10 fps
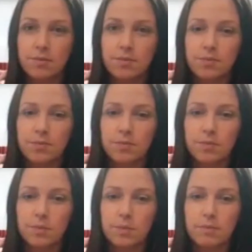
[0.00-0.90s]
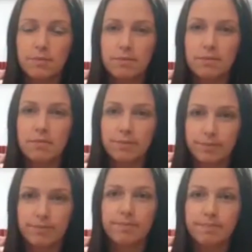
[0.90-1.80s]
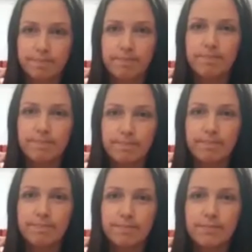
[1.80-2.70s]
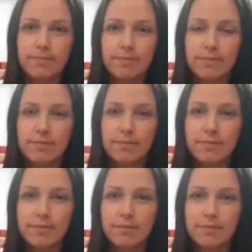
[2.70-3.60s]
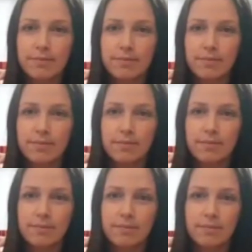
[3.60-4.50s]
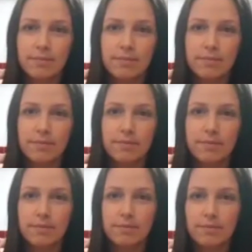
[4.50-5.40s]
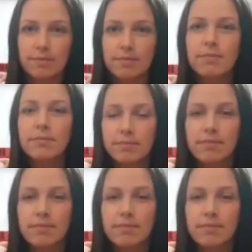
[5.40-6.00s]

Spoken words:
(not speaking)